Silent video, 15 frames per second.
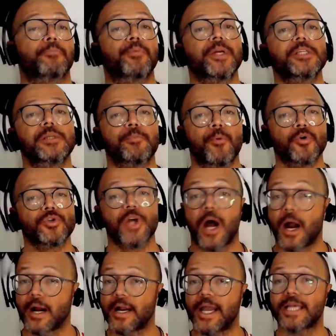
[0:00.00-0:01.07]
The principles
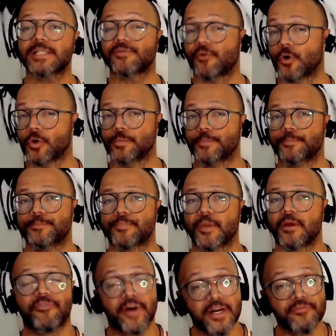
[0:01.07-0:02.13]
are as follows.
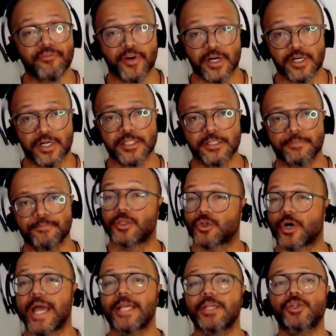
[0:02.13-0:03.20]
Fun first, it
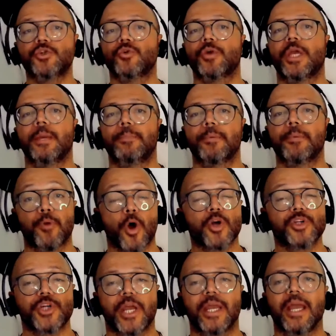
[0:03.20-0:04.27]
tries to keep
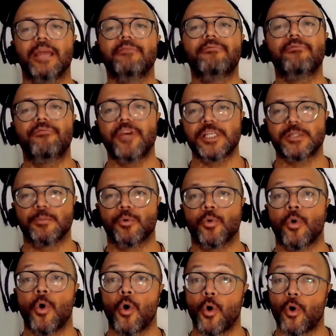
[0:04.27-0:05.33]
blockchain
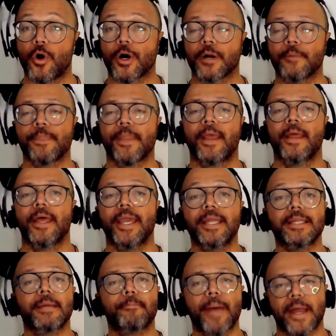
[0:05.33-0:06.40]
invisible or
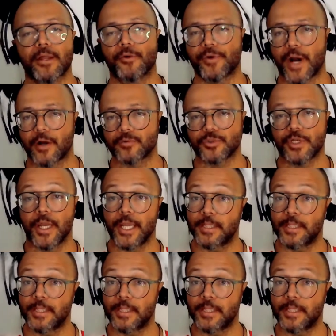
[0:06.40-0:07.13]
in the background.